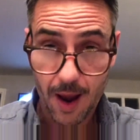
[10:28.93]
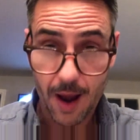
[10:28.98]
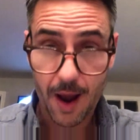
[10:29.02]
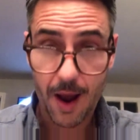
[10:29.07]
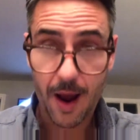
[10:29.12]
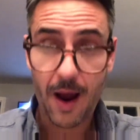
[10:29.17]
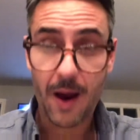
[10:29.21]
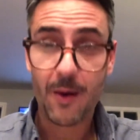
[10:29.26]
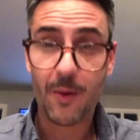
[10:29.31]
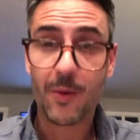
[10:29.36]

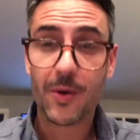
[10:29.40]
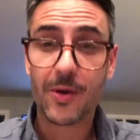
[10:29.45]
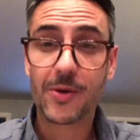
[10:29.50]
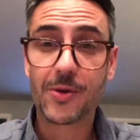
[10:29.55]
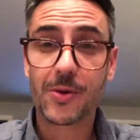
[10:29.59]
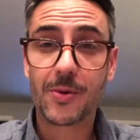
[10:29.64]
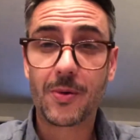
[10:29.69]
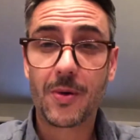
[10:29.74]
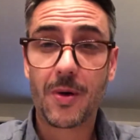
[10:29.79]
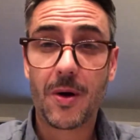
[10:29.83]
I
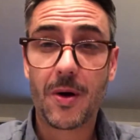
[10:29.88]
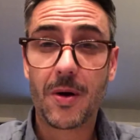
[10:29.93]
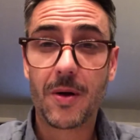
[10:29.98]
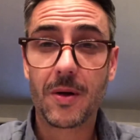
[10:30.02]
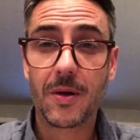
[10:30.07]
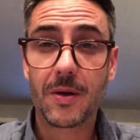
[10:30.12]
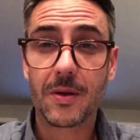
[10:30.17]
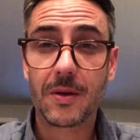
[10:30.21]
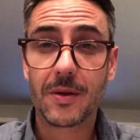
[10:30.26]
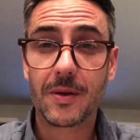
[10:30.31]
wish you
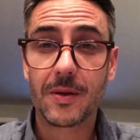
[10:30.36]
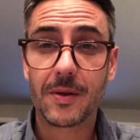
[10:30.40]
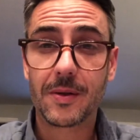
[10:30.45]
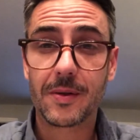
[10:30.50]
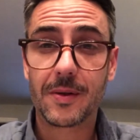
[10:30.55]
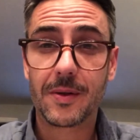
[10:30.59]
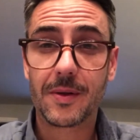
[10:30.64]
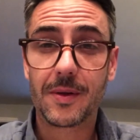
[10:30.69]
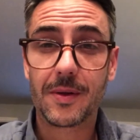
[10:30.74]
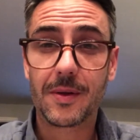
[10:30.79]
all
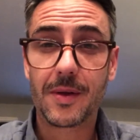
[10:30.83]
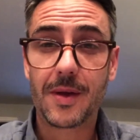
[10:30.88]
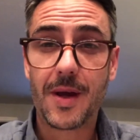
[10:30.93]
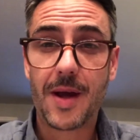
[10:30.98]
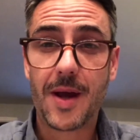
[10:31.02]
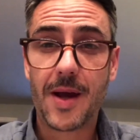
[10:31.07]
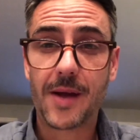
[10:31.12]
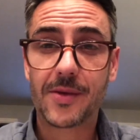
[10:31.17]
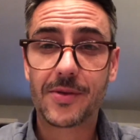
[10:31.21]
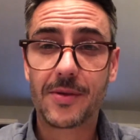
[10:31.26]

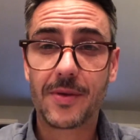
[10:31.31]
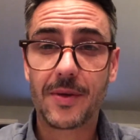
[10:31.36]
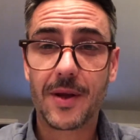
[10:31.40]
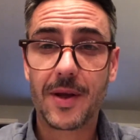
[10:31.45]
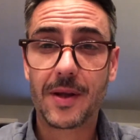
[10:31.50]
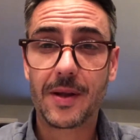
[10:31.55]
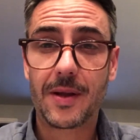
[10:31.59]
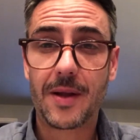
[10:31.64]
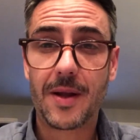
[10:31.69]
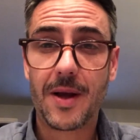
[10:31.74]

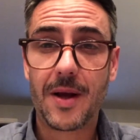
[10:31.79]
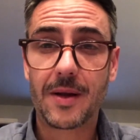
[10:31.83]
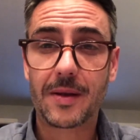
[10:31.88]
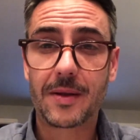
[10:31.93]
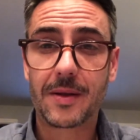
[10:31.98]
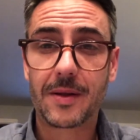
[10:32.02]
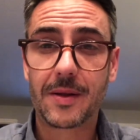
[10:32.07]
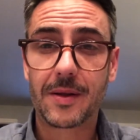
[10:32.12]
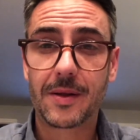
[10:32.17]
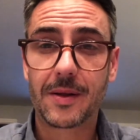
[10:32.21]
excellent luck.
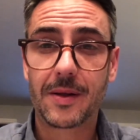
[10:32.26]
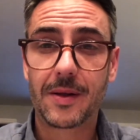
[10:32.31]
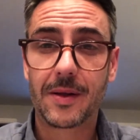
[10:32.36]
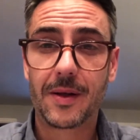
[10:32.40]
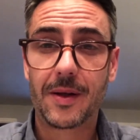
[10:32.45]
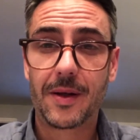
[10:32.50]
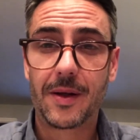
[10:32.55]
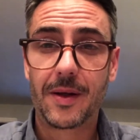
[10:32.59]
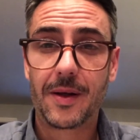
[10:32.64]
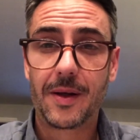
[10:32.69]

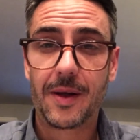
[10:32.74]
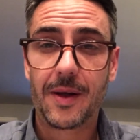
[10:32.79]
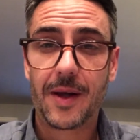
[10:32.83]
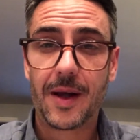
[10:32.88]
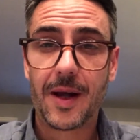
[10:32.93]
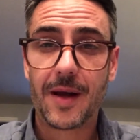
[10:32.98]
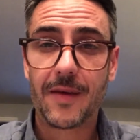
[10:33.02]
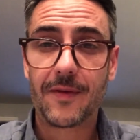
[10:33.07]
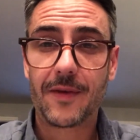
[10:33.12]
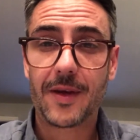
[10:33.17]

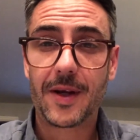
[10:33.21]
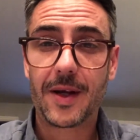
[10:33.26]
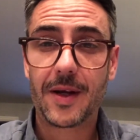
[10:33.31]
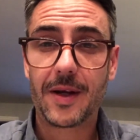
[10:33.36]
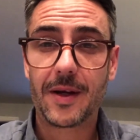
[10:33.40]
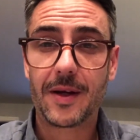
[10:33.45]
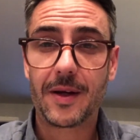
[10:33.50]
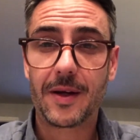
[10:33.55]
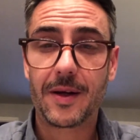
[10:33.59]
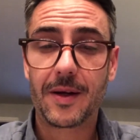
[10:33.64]
Have
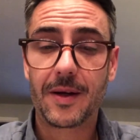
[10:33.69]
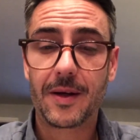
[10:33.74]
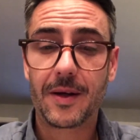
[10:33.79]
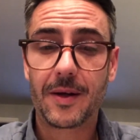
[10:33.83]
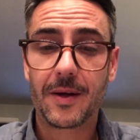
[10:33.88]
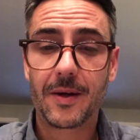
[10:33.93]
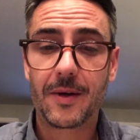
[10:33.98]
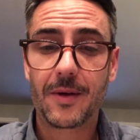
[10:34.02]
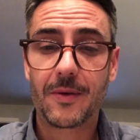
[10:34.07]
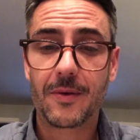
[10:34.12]
a
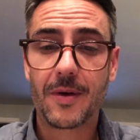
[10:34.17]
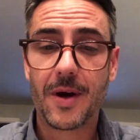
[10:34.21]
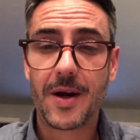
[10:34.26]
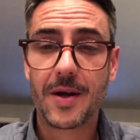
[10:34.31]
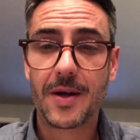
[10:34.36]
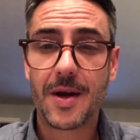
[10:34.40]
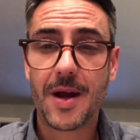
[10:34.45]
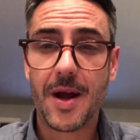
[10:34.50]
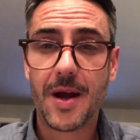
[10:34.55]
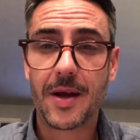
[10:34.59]

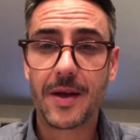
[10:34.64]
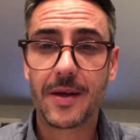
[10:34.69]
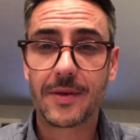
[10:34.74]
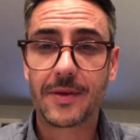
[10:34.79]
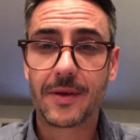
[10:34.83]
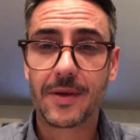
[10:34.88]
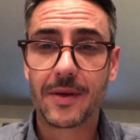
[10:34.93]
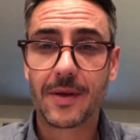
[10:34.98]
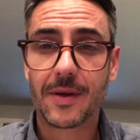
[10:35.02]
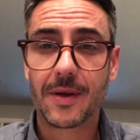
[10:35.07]
great
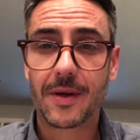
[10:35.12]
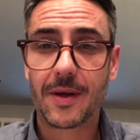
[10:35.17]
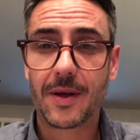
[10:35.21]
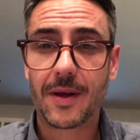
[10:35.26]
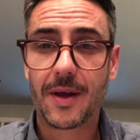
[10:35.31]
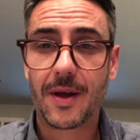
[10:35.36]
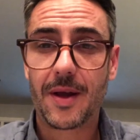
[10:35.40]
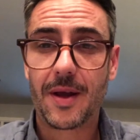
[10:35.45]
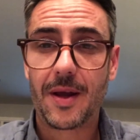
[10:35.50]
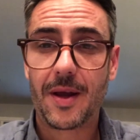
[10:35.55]
night,
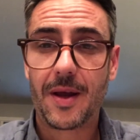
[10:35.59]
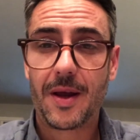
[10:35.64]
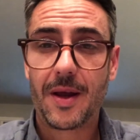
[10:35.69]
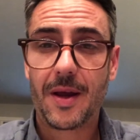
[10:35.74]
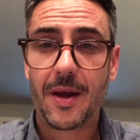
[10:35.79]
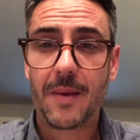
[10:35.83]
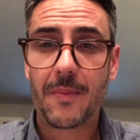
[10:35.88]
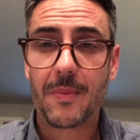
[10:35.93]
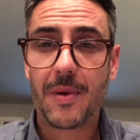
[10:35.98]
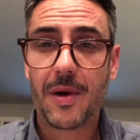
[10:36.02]

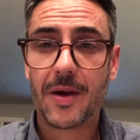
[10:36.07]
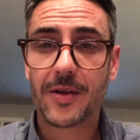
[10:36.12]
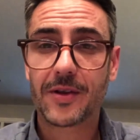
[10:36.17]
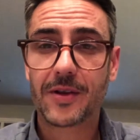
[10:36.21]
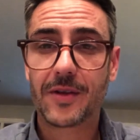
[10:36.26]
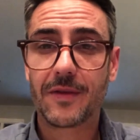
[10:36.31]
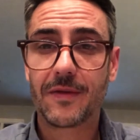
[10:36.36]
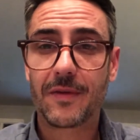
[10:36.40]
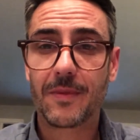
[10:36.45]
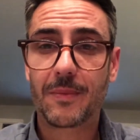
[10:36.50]
a
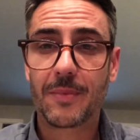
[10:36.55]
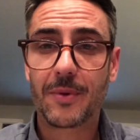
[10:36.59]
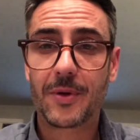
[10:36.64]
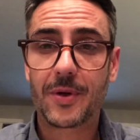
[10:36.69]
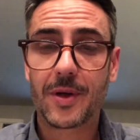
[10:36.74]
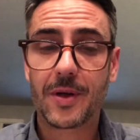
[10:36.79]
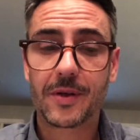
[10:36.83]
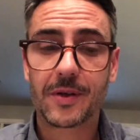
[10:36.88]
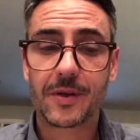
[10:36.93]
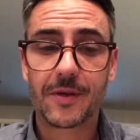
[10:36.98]
positive and
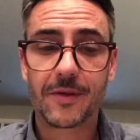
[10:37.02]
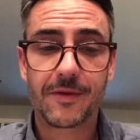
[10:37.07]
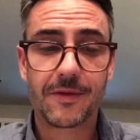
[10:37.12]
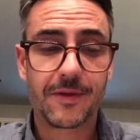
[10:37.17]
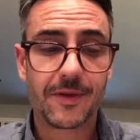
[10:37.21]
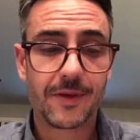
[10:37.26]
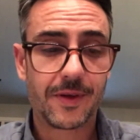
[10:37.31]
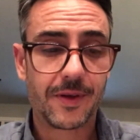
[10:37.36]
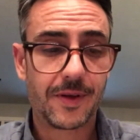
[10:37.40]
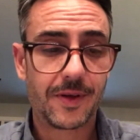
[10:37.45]
productive
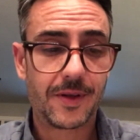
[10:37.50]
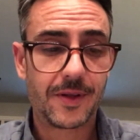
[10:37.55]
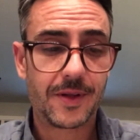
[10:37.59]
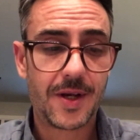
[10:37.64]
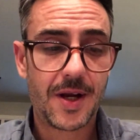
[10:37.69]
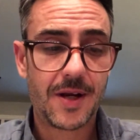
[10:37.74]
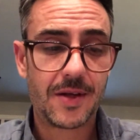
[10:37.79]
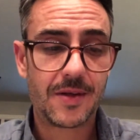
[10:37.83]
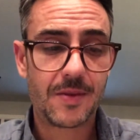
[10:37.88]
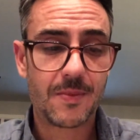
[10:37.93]

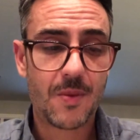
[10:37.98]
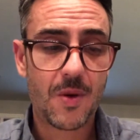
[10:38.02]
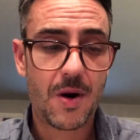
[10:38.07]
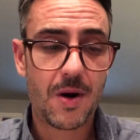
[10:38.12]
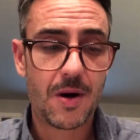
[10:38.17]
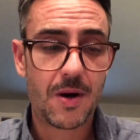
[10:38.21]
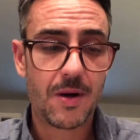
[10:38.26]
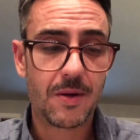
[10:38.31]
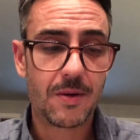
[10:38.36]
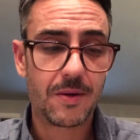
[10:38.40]
day
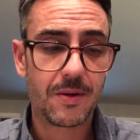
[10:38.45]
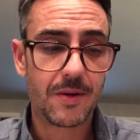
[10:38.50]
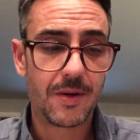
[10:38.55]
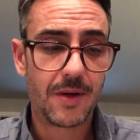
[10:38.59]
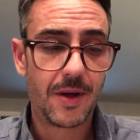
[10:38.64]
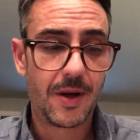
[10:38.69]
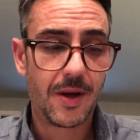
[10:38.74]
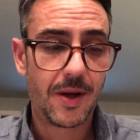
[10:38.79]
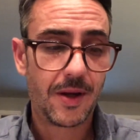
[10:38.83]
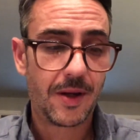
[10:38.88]
tomorrow.
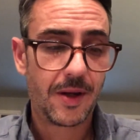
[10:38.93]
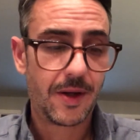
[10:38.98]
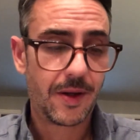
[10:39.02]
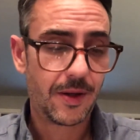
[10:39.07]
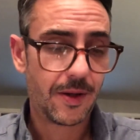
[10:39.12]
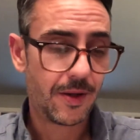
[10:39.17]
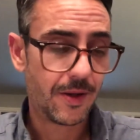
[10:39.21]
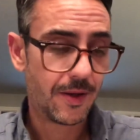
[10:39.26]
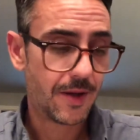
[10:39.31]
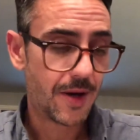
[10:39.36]
Get
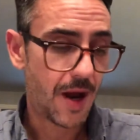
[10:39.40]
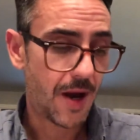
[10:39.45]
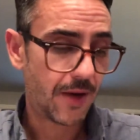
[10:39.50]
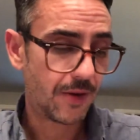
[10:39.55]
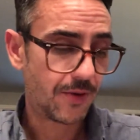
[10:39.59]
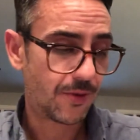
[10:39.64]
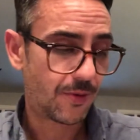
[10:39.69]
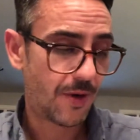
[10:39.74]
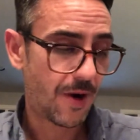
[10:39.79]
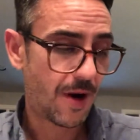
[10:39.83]
a good
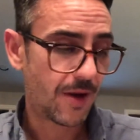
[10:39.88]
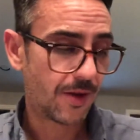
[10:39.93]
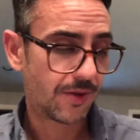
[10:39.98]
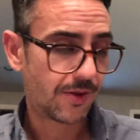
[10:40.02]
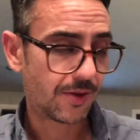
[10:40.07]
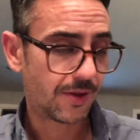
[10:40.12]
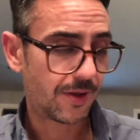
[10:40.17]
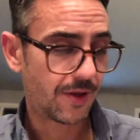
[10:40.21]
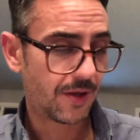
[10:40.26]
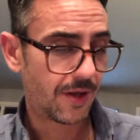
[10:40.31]
night's
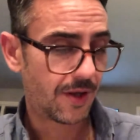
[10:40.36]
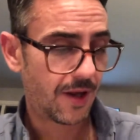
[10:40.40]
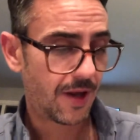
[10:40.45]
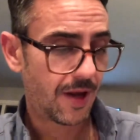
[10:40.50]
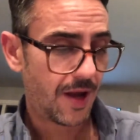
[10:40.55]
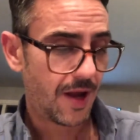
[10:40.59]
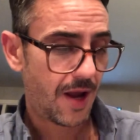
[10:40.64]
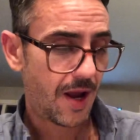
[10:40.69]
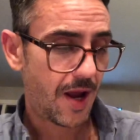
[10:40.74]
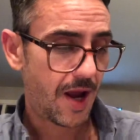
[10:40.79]
rest,
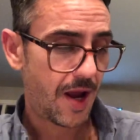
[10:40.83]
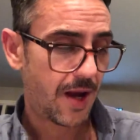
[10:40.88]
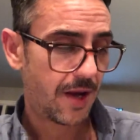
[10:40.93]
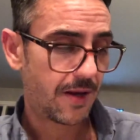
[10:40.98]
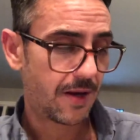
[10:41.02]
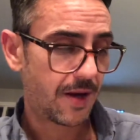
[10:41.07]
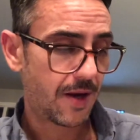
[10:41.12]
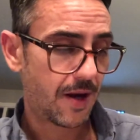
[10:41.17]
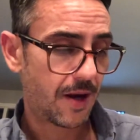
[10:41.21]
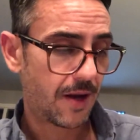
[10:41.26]

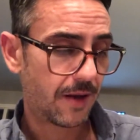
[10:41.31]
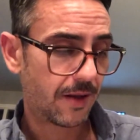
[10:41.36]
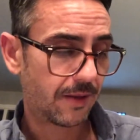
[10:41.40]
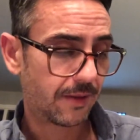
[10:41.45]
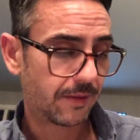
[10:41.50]
and uh,